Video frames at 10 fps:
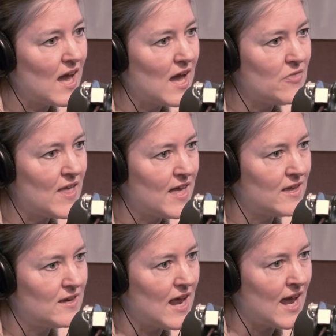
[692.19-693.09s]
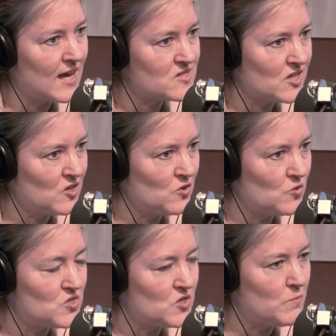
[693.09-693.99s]
and then ask
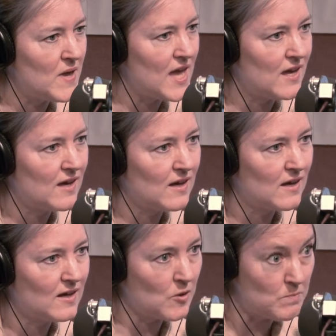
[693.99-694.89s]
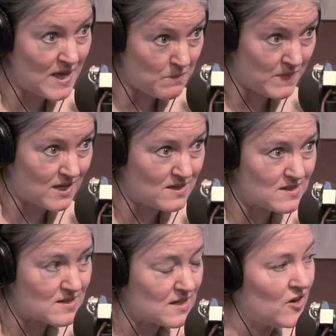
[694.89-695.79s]
you to make
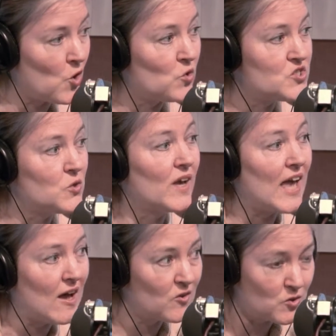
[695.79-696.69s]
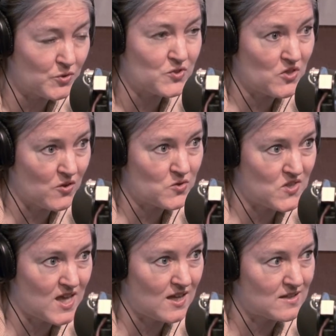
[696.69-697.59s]
commitments and hold you accountable to those
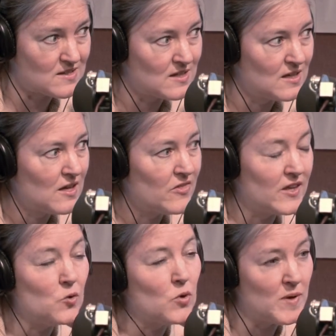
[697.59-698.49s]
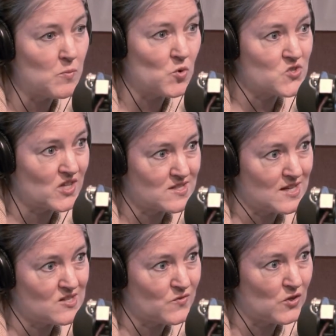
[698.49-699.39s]
things, that you will be more
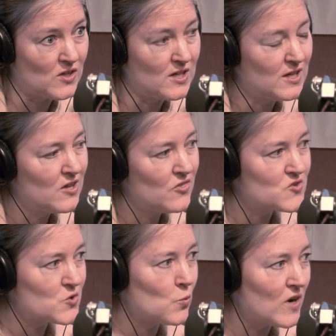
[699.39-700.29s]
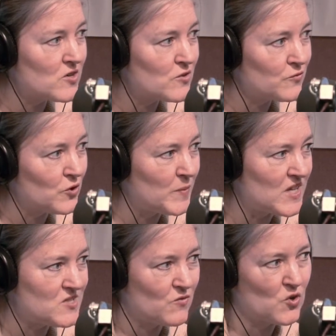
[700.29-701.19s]
successful. There's a wonderful
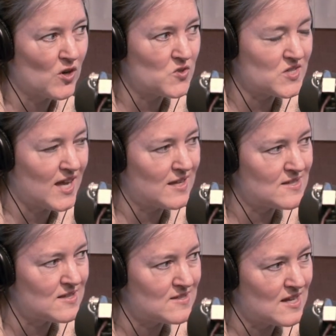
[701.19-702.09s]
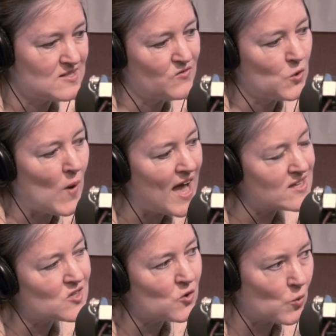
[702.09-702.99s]
piece of neuroscience that says if you
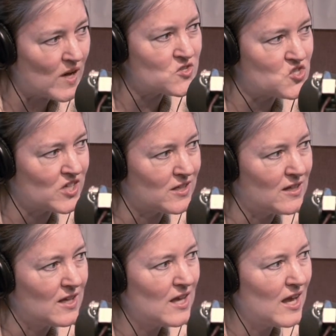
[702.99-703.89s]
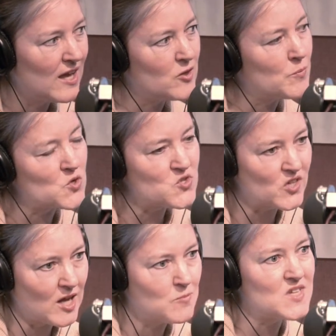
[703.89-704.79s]
ask a question and the
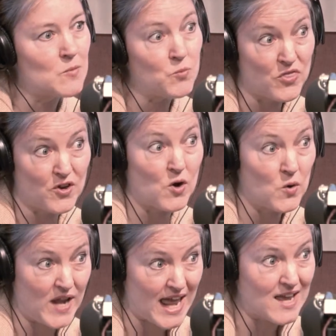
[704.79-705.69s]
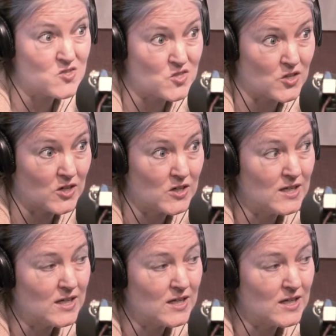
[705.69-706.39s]
person comes up with their own answer,